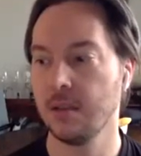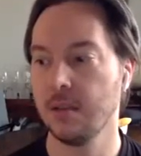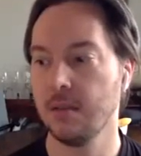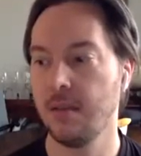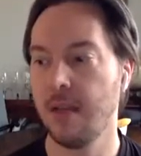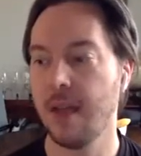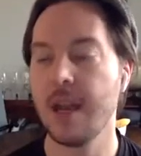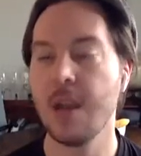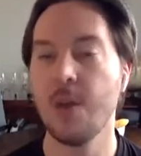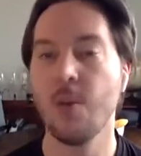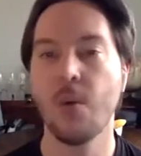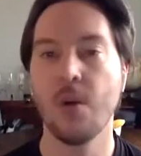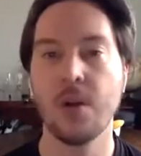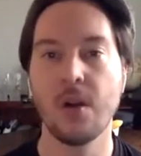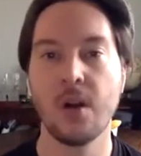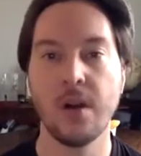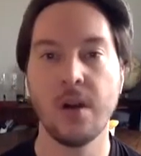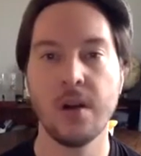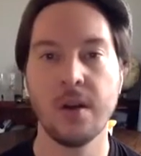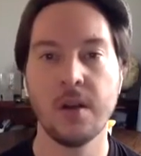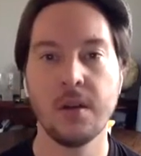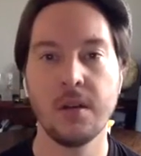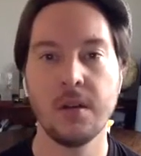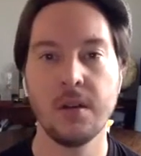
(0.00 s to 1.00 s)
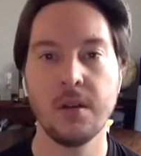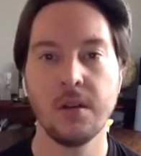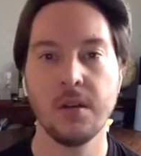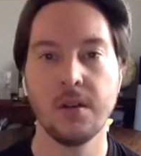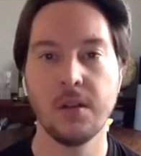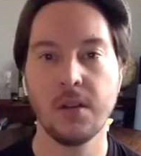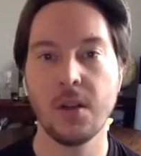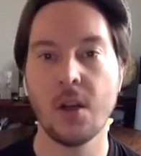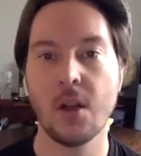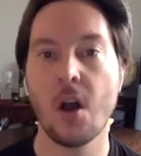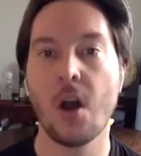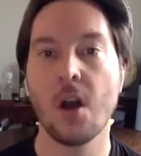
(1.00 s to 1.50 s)
anyone on
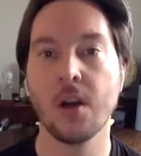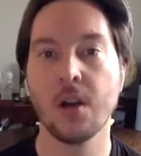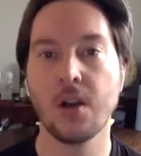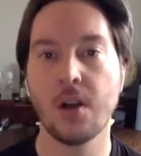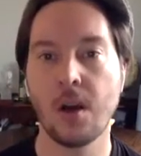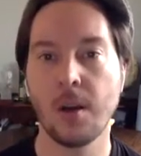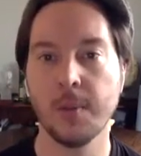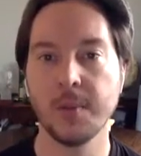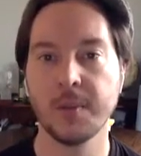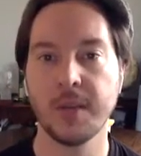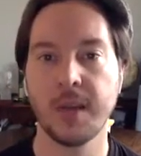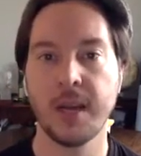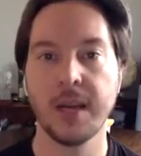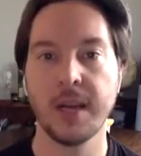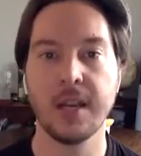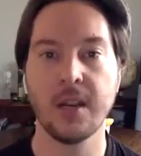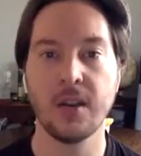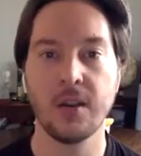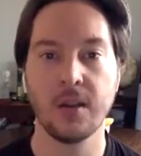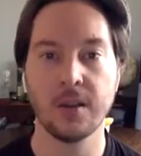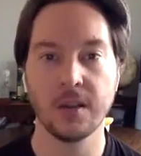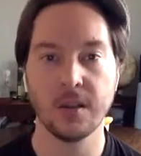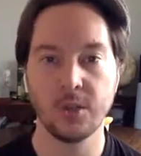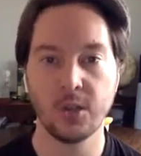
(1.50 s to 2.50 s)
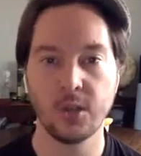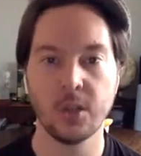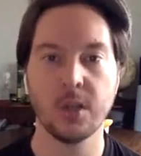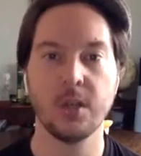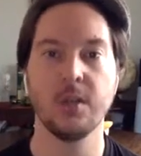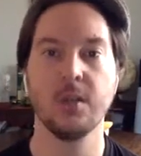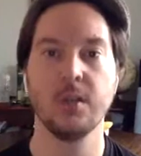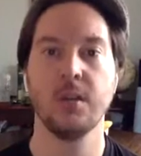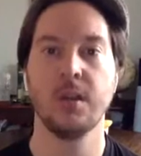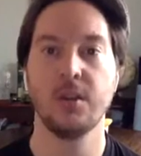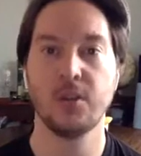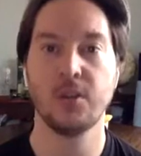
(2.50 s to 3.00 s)
the non-comm side hearing this
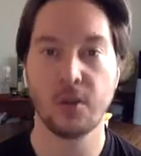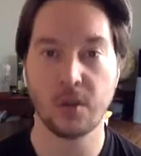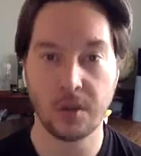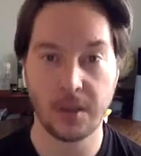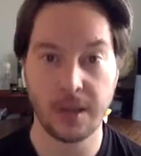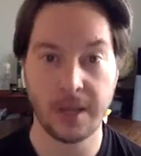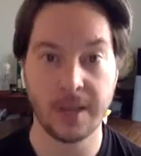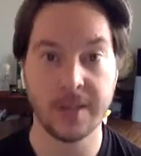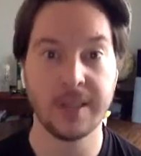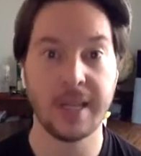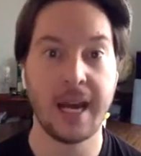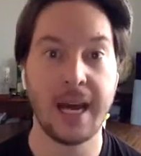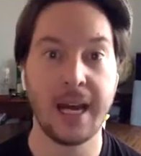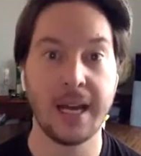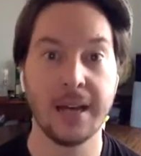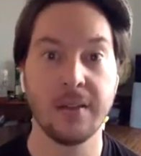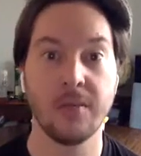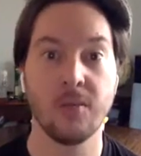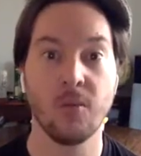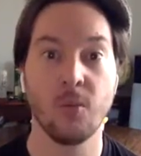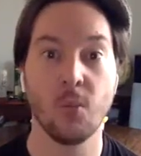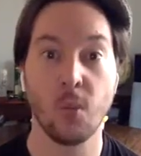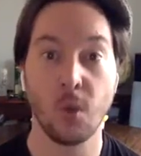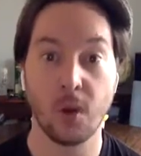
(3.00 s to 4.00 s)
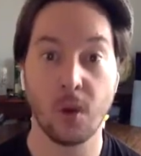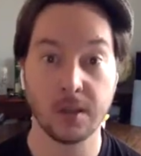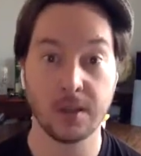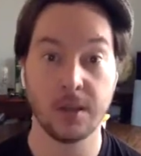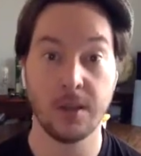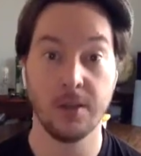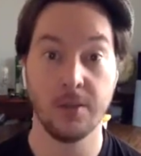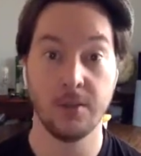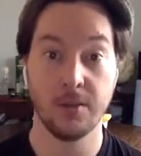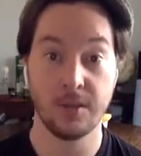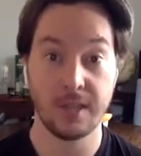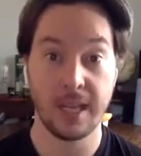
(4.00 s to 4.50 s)
should internalize that, work to
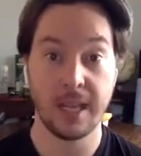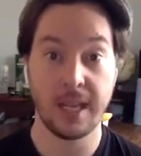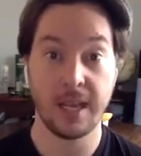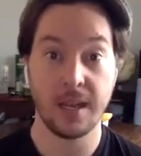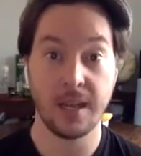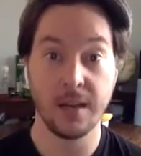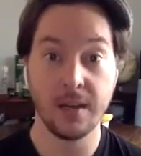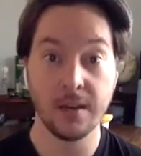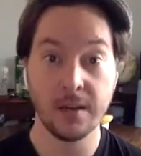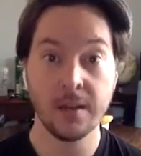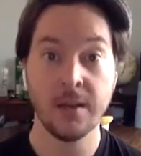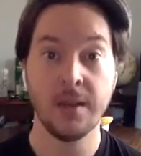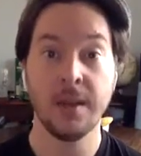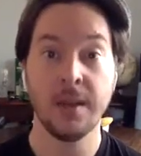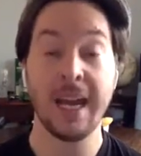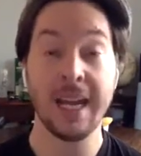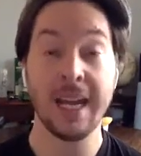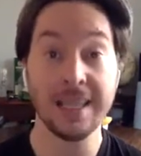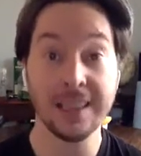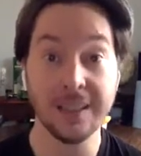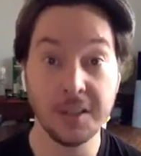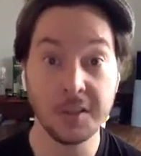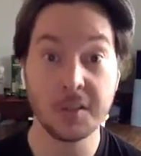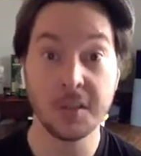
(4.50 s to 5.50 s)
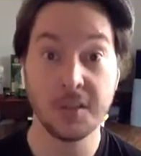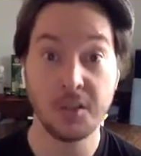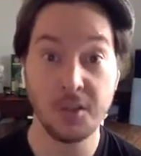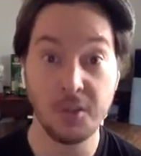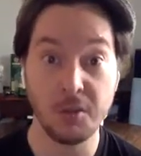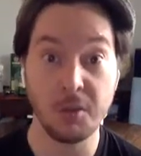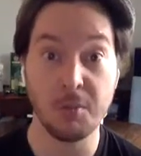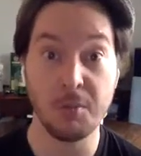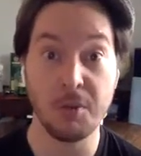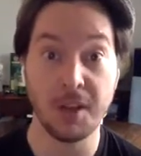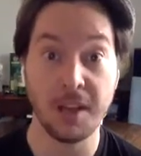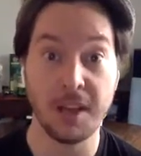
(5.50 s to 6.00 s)
understand, and listen
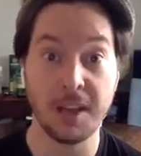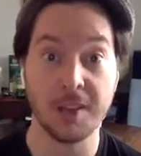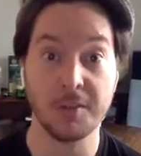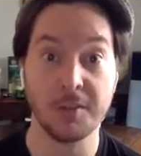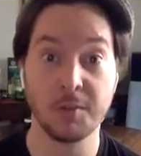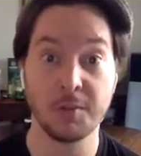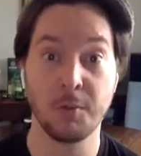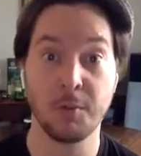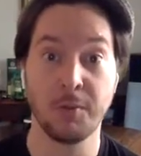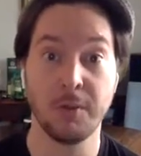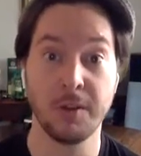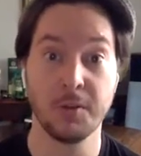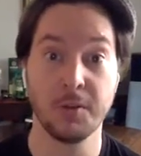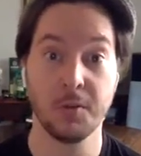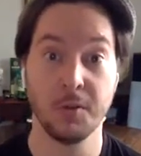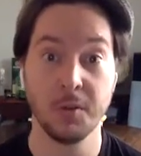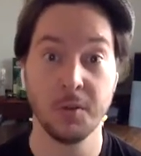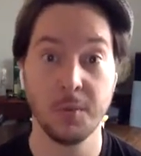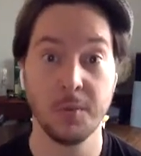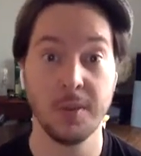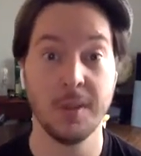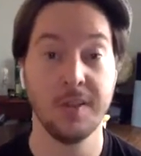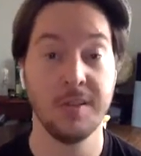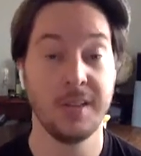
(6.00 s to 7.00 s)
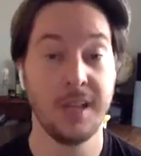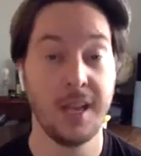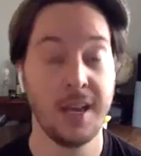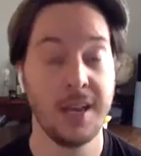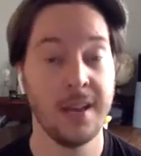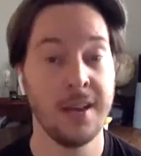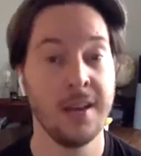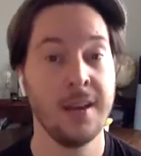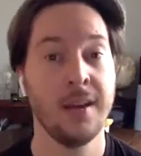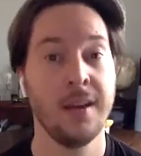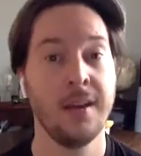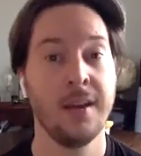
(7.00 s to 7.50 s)
to communications professionals when they
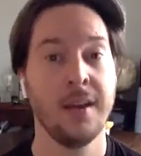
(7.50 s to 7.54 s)
say,